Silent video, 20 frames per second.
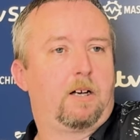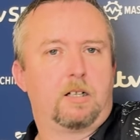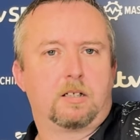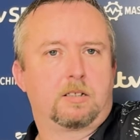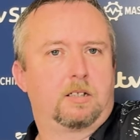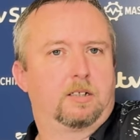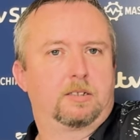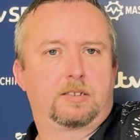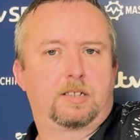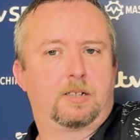I
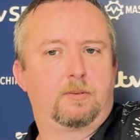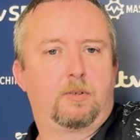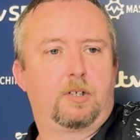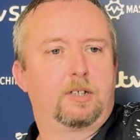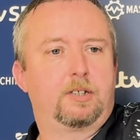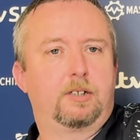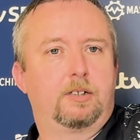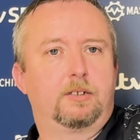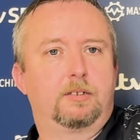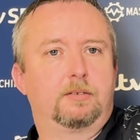can't see why
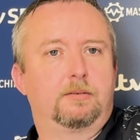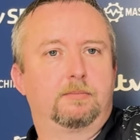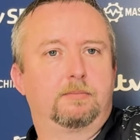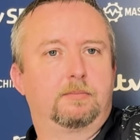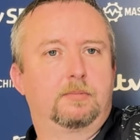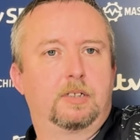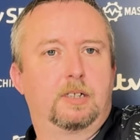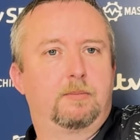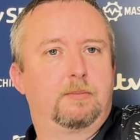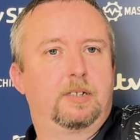not.
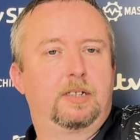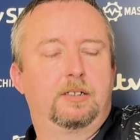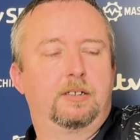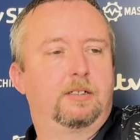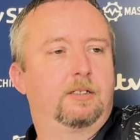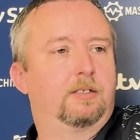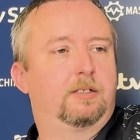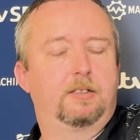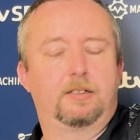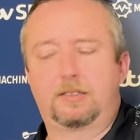I
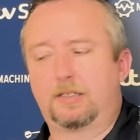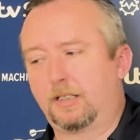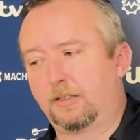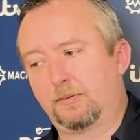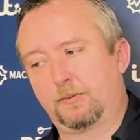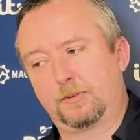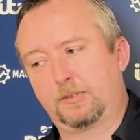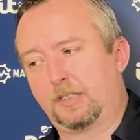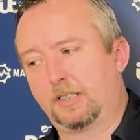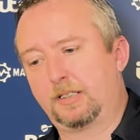mean, so
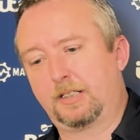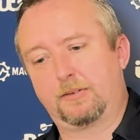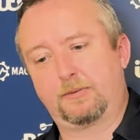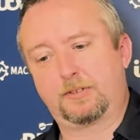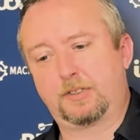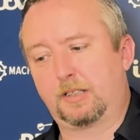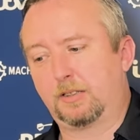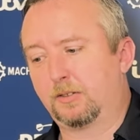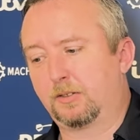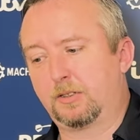we said
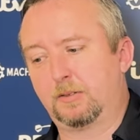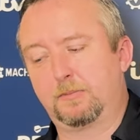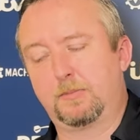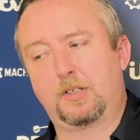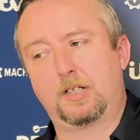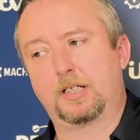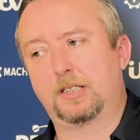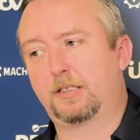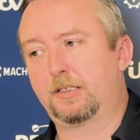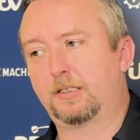yesterday, look at
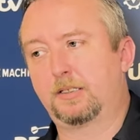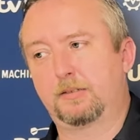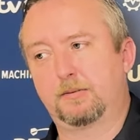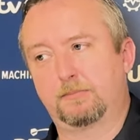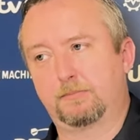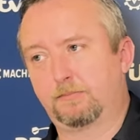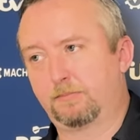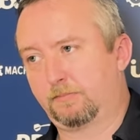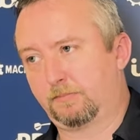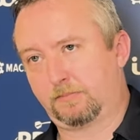Mike,
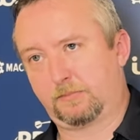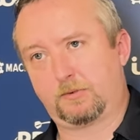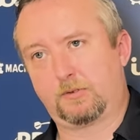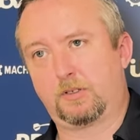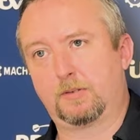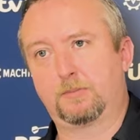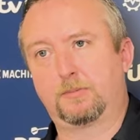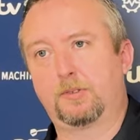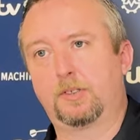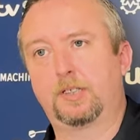
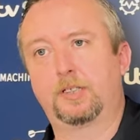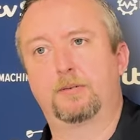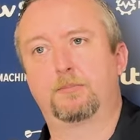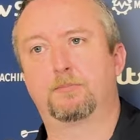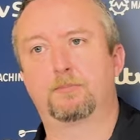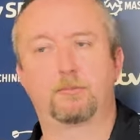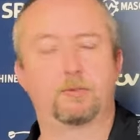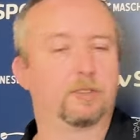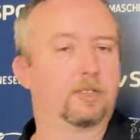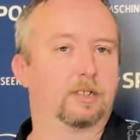Grand Prix,
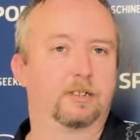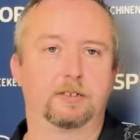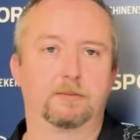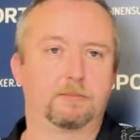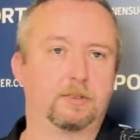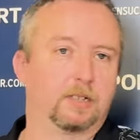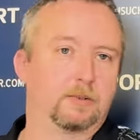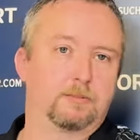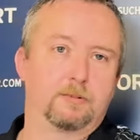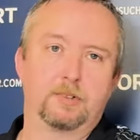brilliant,
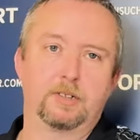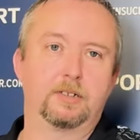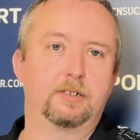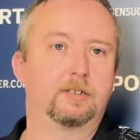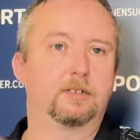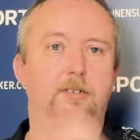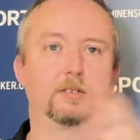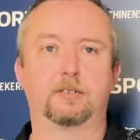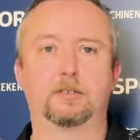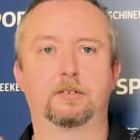played brilliant.
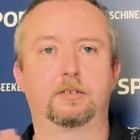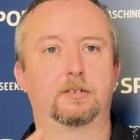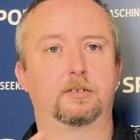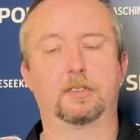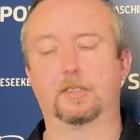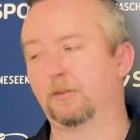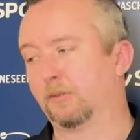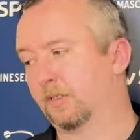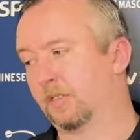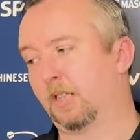
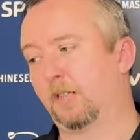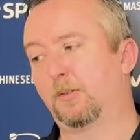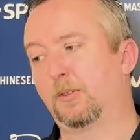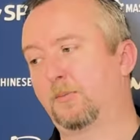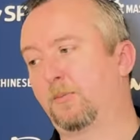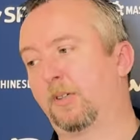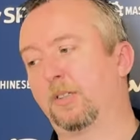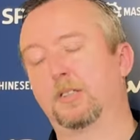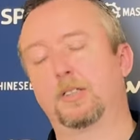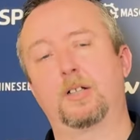He was the
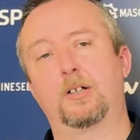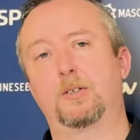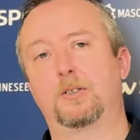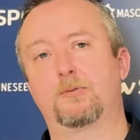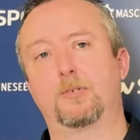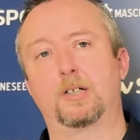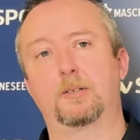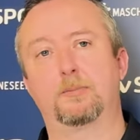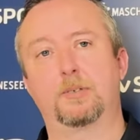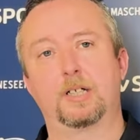lowest, one of the lowest
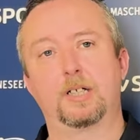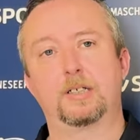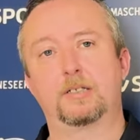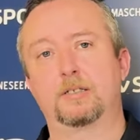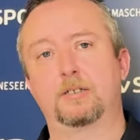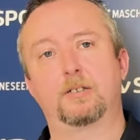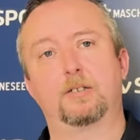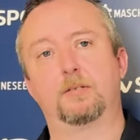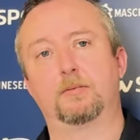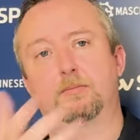ranked players
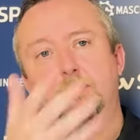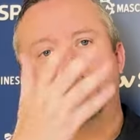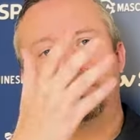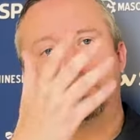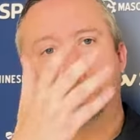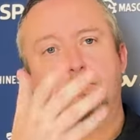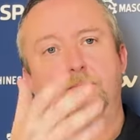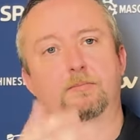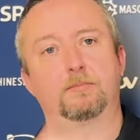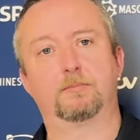and got
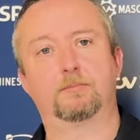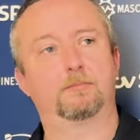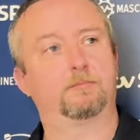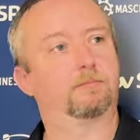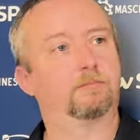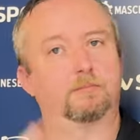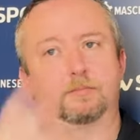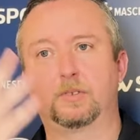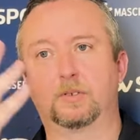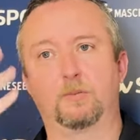
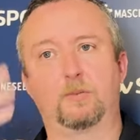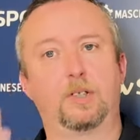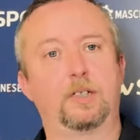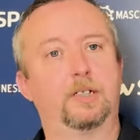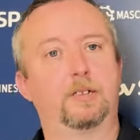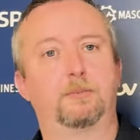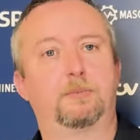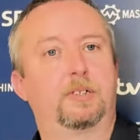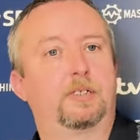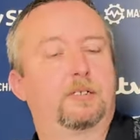won
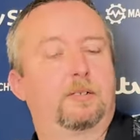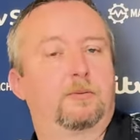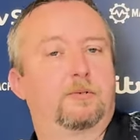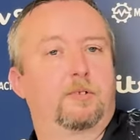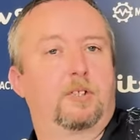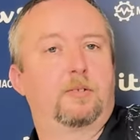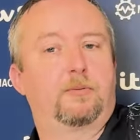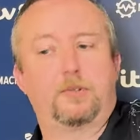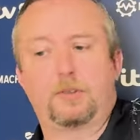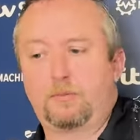it, picked up
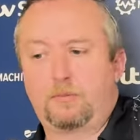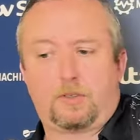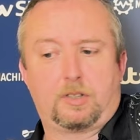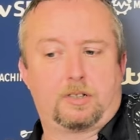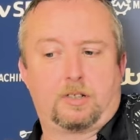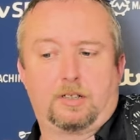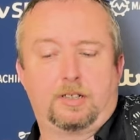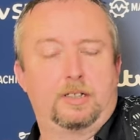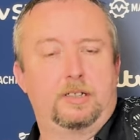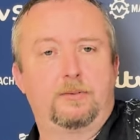trophy. Why
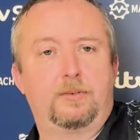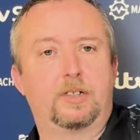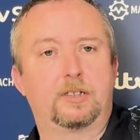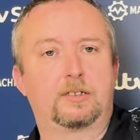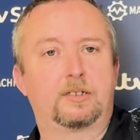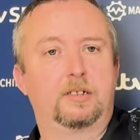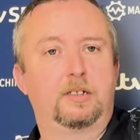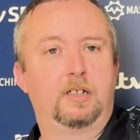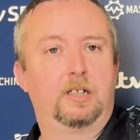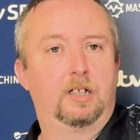can't any of
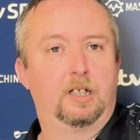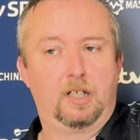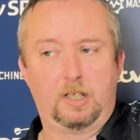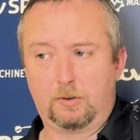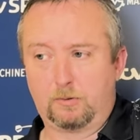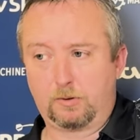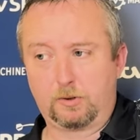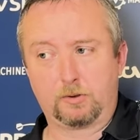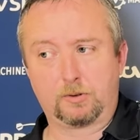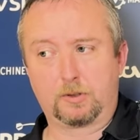us?
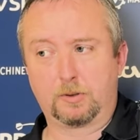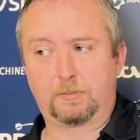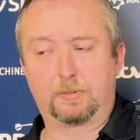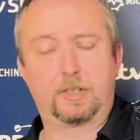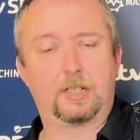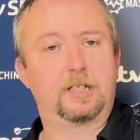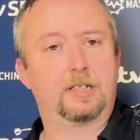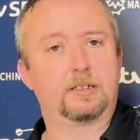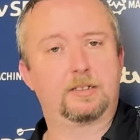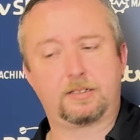We're all good
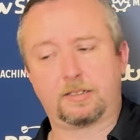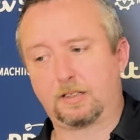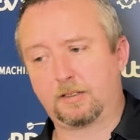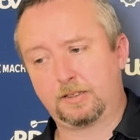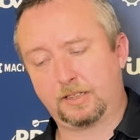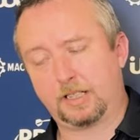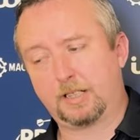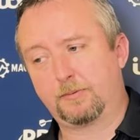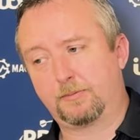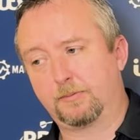players, so
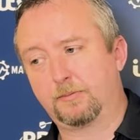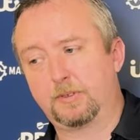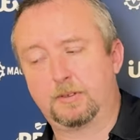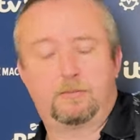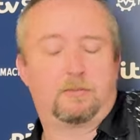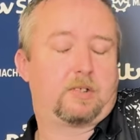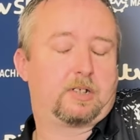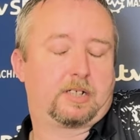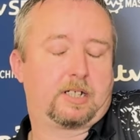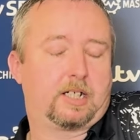yeah, in
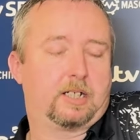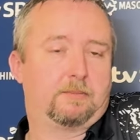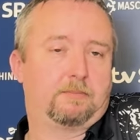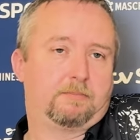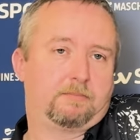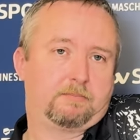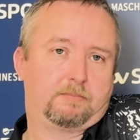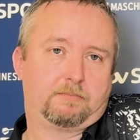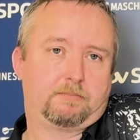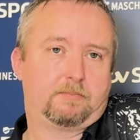my game,
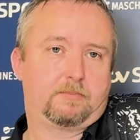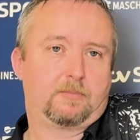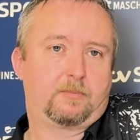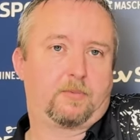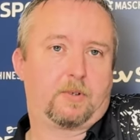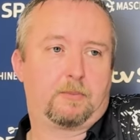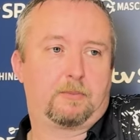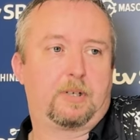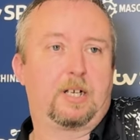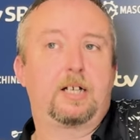if
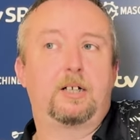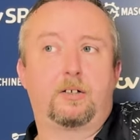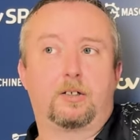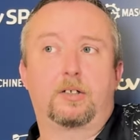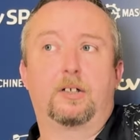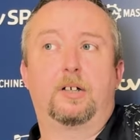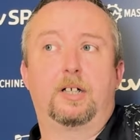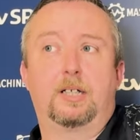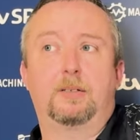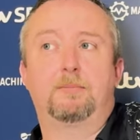I'm playing
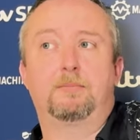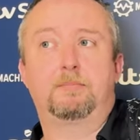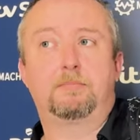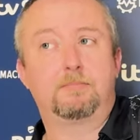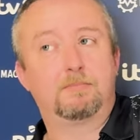like I am,